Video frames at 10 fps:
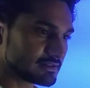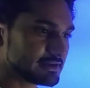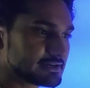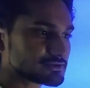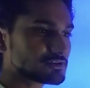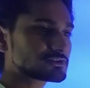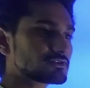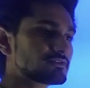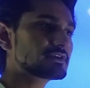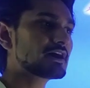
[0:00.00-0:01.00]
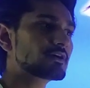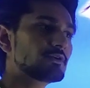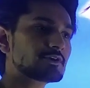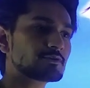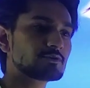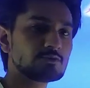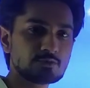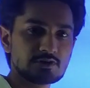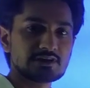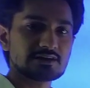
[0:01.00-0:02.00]
That is also we are going to
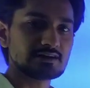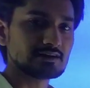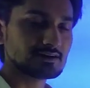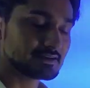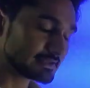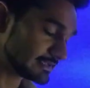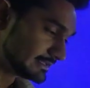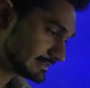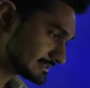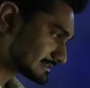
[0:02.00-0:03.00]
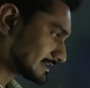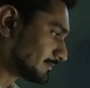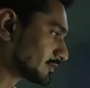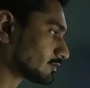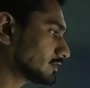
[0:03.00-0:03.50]
do in this chapter.